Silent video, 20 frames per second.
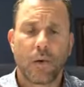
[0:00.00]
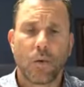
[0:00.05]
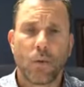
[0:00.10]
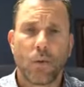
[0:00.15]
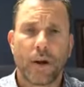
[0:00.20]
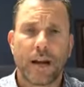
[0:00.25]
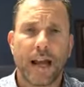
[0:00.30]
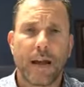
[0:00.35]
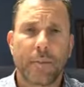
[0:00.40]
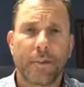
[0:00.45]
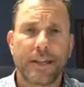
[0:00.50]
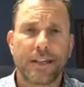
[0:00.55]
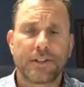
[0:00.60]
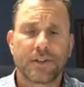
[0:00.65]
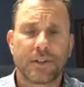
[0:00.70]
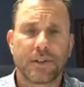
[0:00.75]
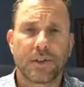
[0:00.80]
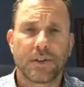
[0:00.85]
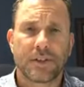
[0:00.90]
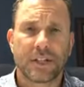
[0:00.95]
When I'm at
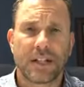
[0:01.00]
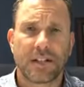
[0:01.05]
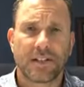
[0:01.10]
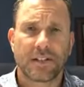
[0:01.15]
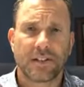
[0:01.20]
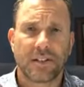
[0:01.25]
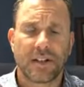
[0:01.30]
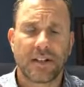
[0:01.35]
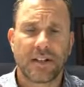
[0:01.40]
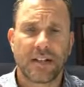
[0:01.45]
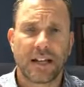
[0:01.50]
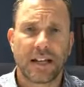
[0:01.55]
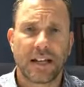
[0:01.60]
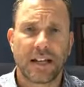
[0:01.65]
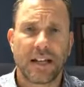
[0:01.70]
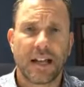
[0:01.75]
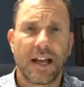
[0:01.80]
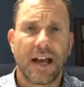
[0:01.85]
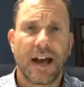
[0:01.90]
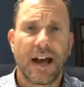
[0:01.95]
church on
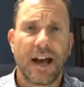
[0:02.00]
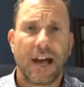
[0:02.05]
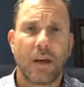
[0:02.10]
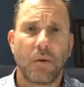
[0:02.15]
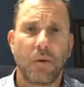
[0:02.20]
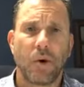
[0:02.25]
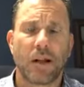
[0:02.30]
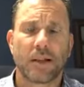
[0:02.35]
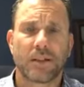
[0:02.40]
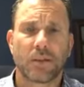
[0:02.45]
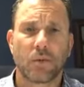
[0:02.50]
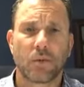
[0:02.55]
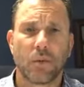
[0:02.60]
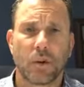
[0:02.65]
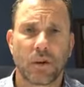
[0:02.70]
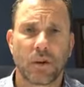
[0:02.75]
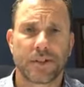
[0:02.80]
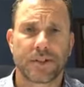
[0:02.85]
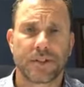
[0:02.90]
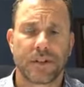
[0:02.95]
Sunday, I want to
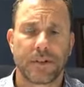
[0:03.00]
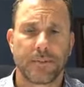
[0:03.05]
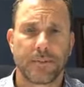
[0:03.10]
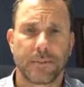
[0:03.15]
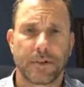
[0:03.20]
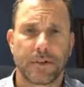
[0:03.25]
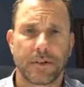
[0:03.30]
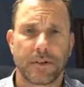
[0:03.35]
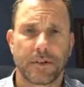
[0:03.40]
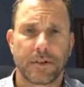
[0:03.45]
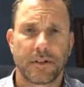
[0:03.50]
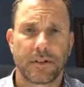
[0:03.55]
worship.